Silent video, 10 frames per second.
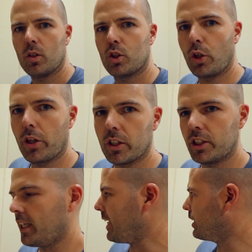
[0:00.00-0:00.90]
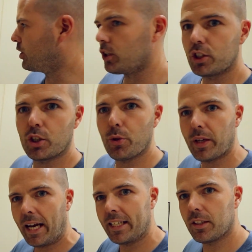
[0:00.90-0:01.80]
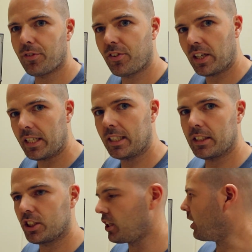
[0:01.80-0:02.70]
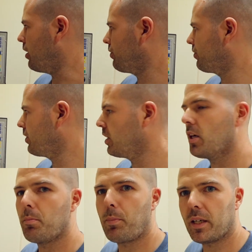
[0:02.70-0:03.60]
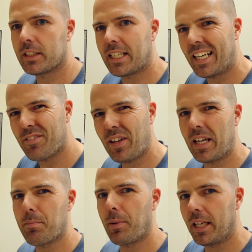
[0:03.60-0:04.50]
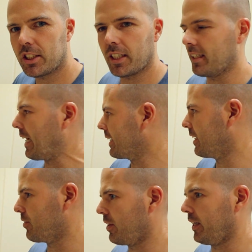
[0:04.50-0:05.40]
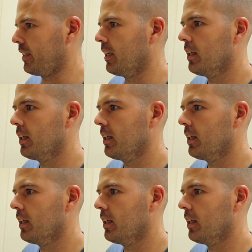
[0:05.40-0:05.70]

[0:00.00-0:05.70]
So you can see it does do kind of 3D stuff, but it's kind of very basic and that kind of thing.